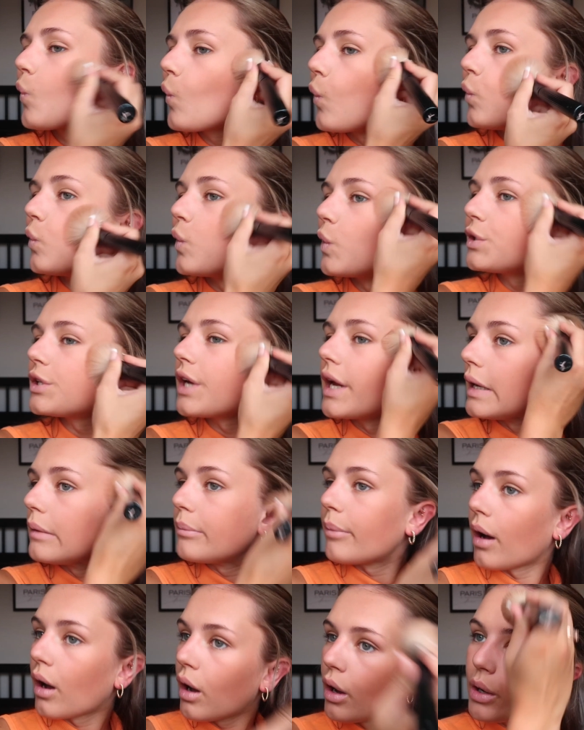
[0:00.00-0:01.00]
on the
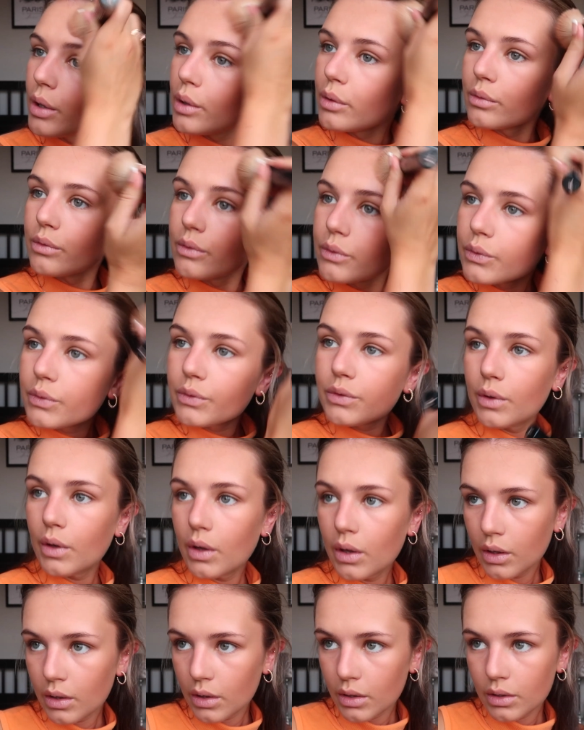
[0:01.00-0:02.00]
cheekbones,
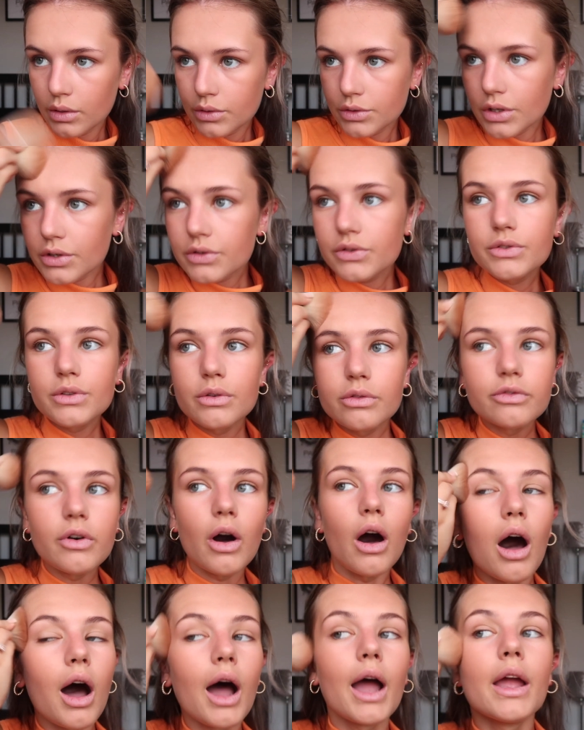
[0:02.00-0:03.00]
just
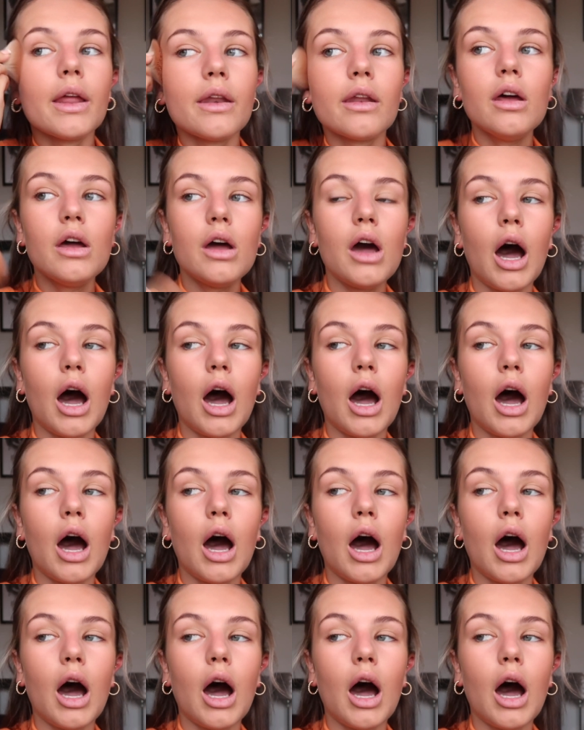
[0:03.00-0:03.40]
fine.